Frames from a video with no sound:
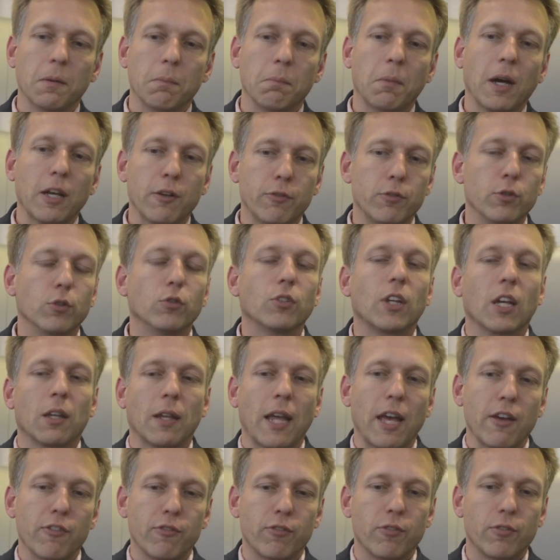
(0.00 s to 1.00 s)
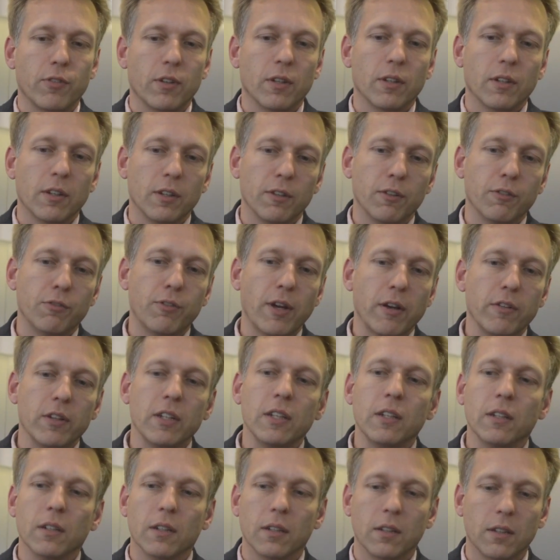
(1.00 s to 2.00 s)
biofuels can have
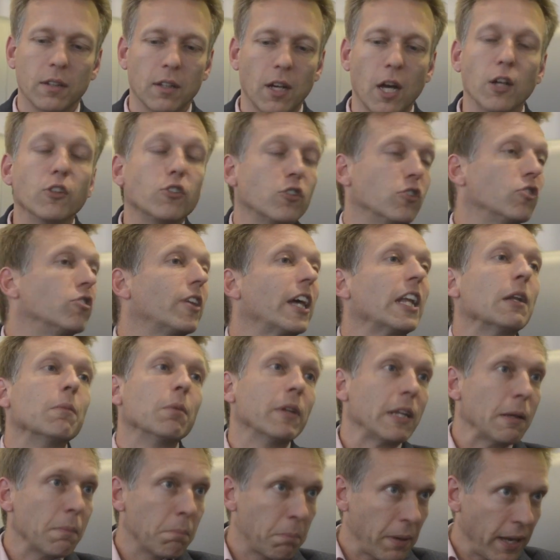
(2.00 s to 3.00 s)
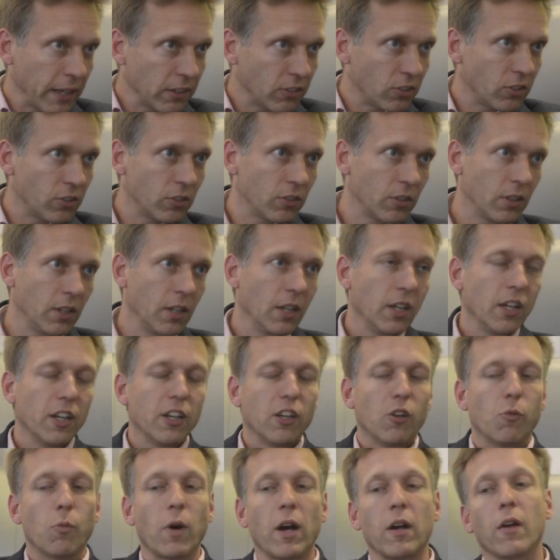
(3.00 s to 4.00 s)
very unsustainable impacts,
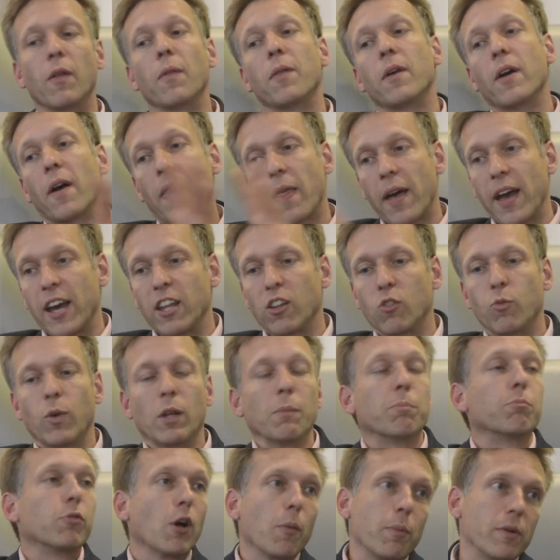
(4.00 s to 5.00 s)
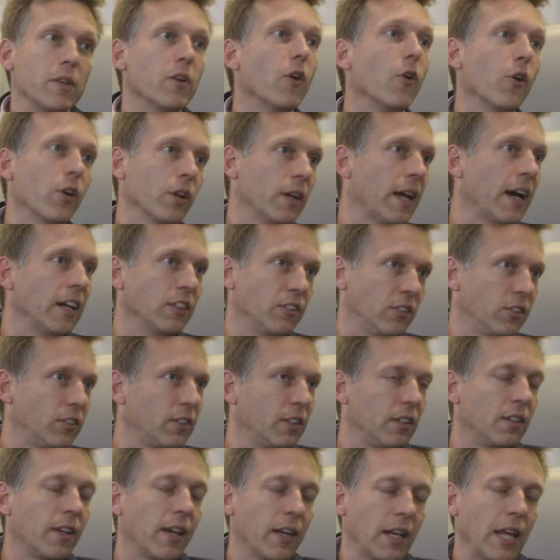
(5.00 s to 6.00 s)
while on the other hand, when properly organized,
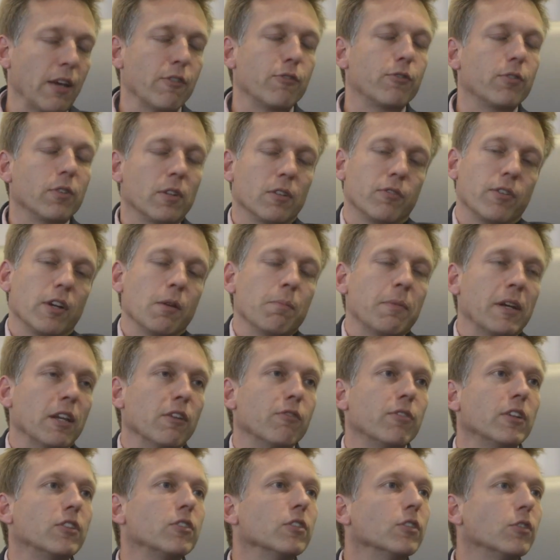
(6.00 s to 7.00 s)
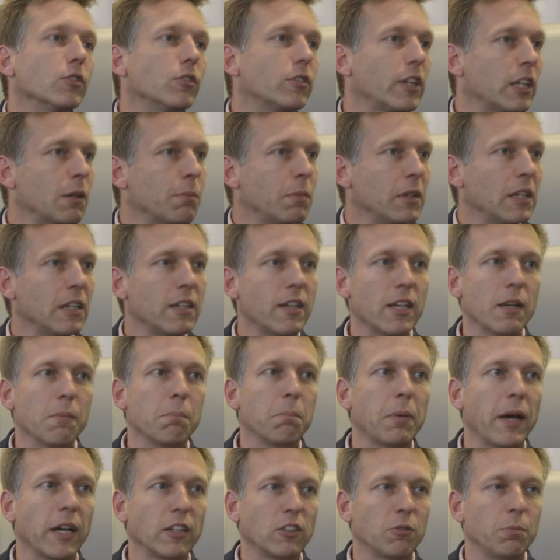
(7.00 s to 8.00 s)
it can have a very beneficial sustainability
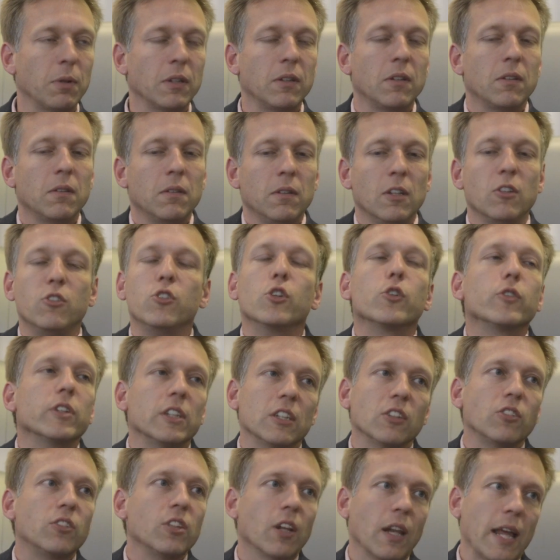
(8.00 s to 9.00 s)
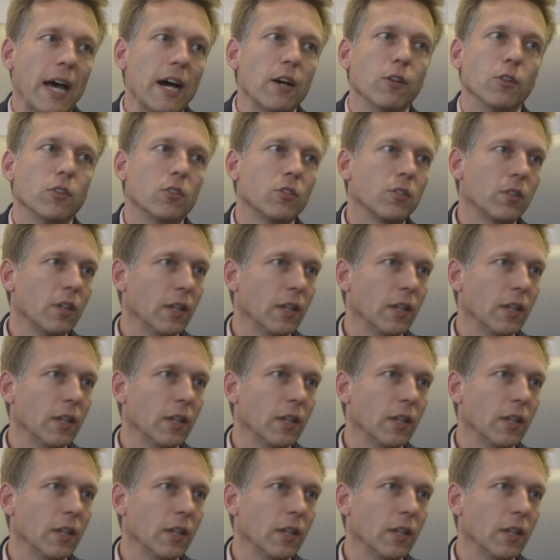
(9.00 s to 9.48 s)
impact, but the jury is still out.